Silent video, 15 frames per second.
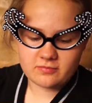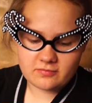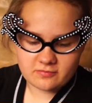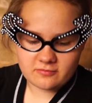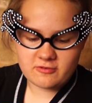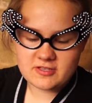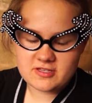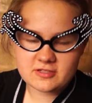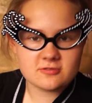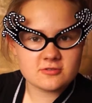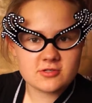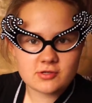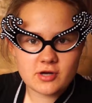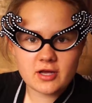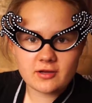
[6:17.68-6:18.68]
physical
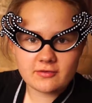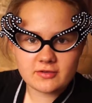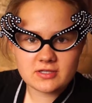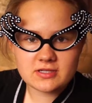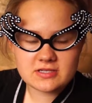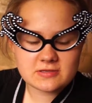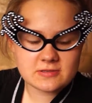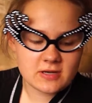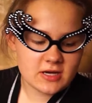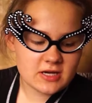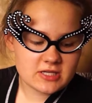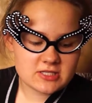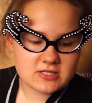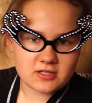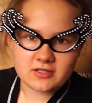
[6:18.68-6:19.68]
strength into,
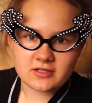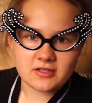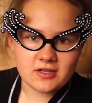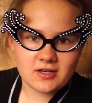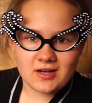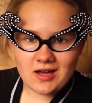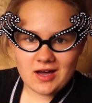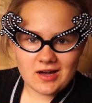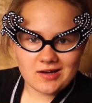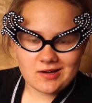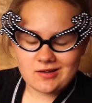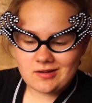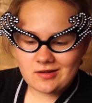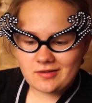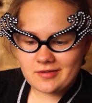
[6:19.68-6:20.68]
so
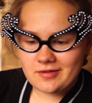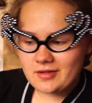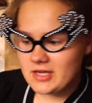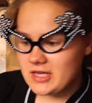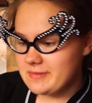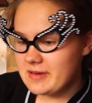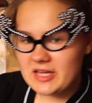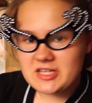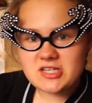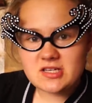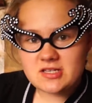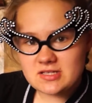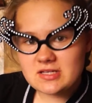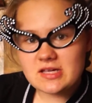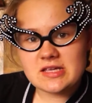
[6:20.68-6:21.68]

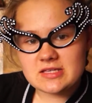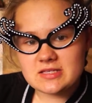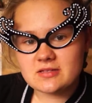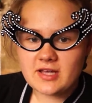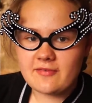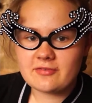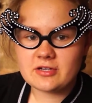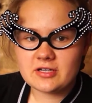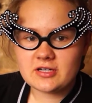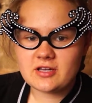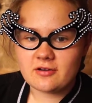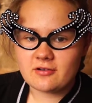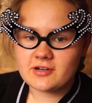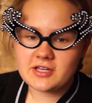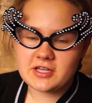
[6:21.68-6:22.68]
eBadges is definitely
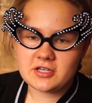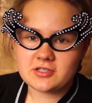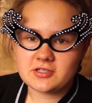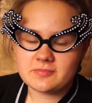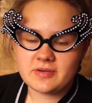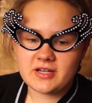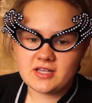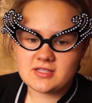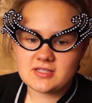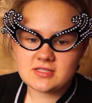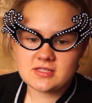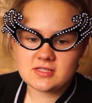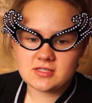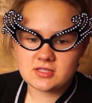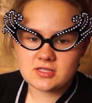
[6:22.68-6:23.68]
a really good place
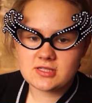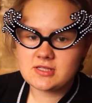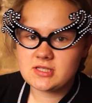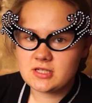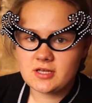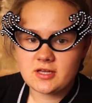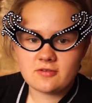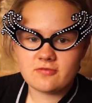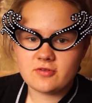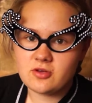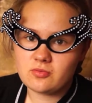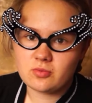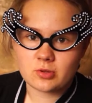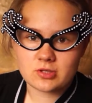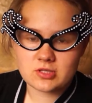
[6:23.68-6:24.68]
to consider if you
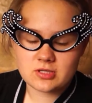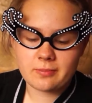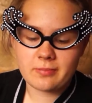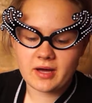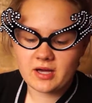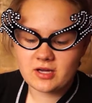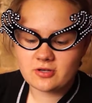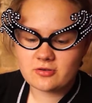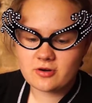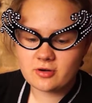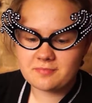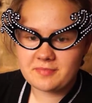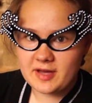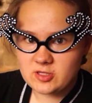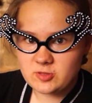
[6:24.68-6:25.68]
want to buy your own
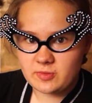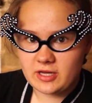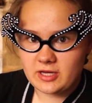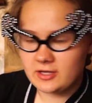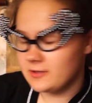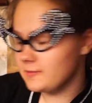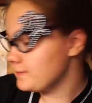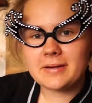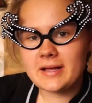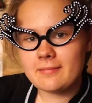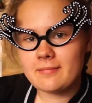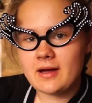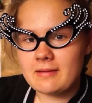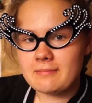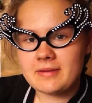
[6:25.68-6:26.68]
badge maker. But it
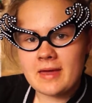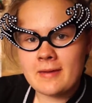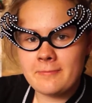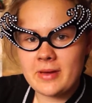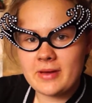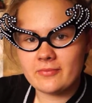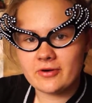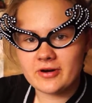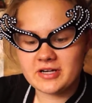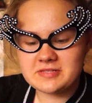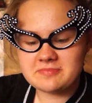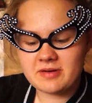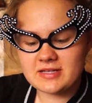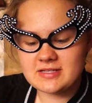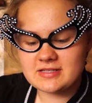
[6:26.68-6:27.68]
might be a bit more
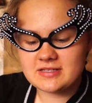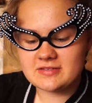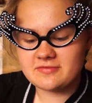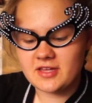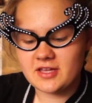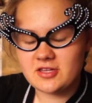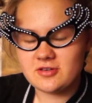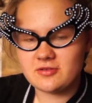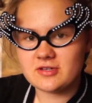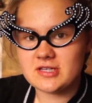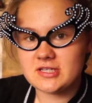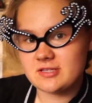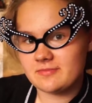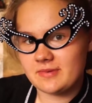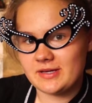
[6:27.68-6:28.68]
expensive than you
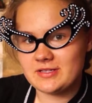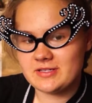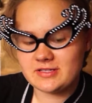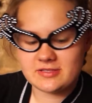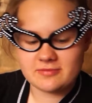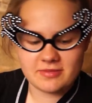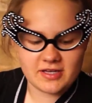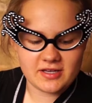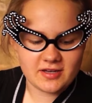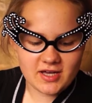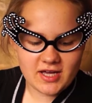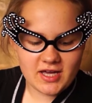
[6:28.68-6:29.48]
anticipate it to be.